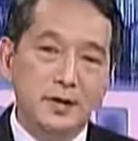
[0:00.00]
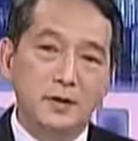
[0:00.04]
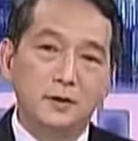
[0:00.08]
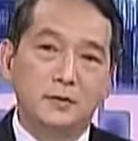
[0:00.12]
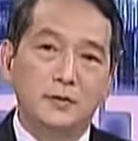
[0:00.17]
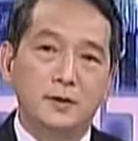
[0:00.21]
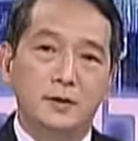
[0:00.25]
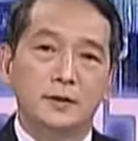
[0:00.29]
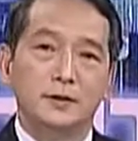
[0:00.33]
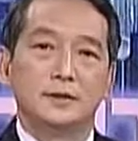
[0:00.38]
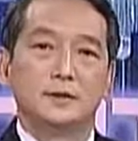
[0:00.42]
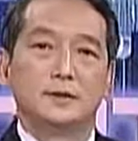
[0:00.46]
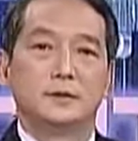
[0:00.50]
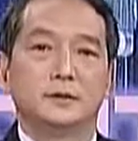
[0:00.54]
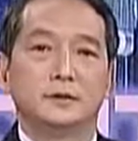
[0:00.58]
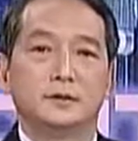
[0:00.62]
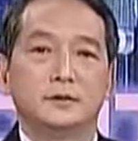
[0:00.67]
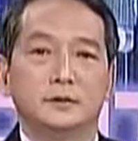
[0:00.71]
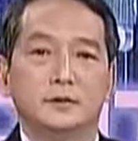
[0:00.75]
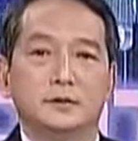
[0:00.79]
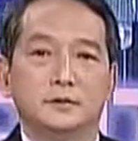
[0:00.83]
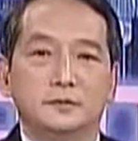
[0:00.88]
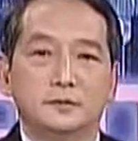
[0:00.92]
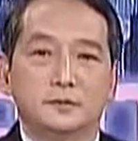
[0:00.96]
Taiwan,
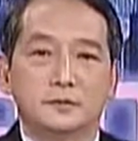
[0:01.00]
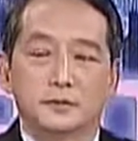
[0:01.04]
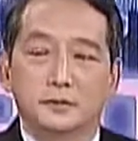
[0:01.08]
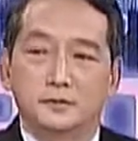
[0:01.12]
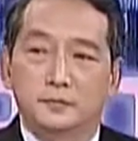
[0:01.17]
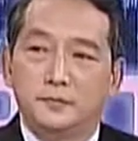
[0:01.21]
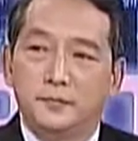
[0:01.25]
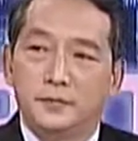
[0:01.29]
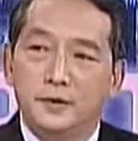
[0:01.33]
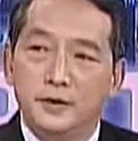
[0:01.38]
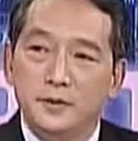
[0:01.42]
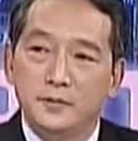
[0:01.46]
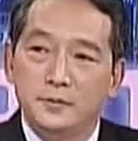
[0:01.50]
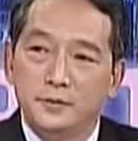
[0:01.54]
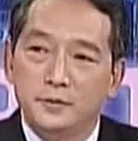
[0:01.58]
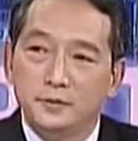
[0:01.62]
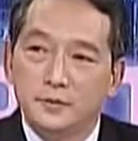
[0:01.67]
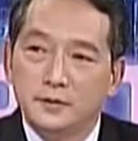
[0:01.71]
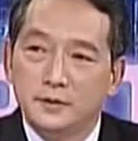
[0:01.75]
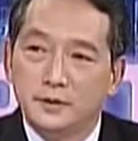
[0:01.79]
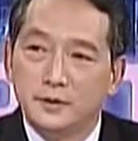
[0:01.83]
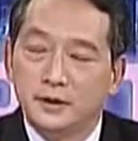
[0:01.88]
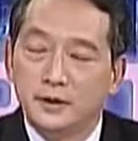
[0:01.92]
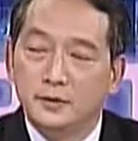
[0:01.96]
the very
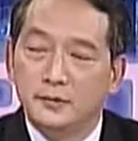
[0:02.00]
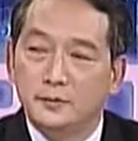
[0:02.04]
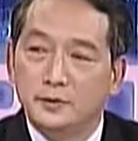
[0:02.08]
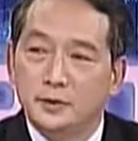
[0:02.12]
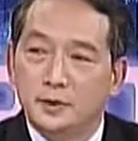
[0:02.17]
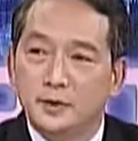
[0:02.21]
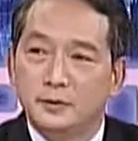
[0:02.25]
important thing for